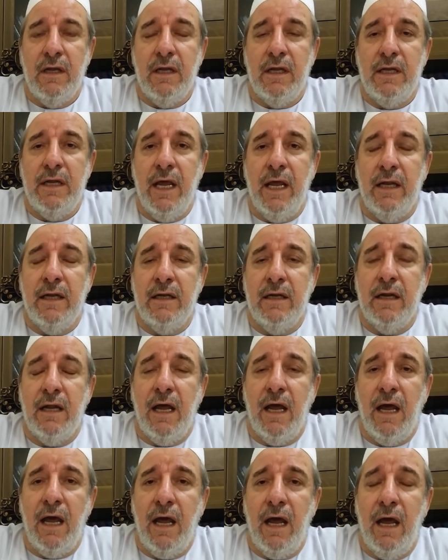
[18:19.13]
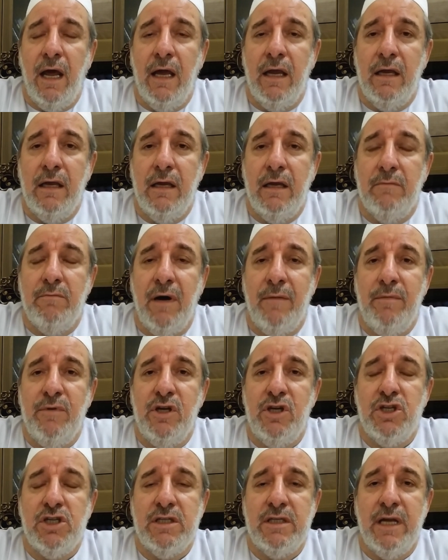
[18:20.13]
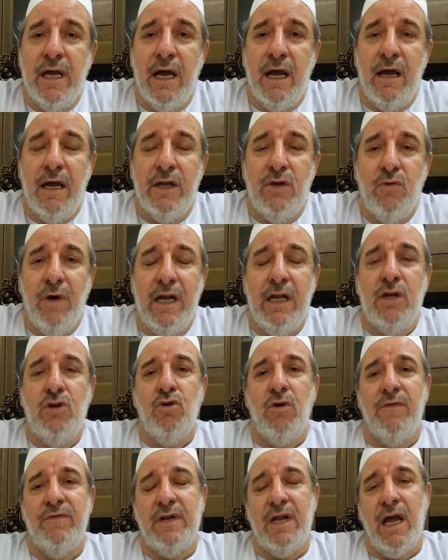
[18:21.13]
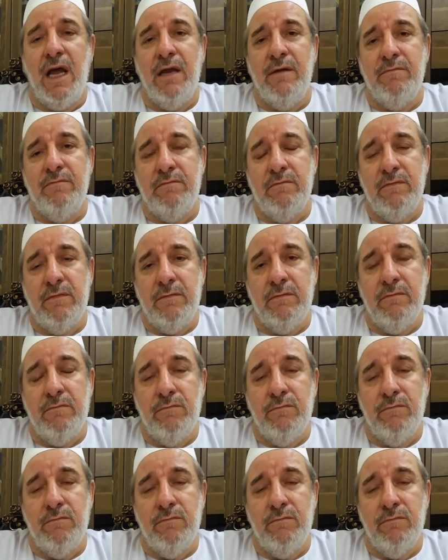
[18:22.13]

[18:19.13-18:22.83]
then I published the Duality of Time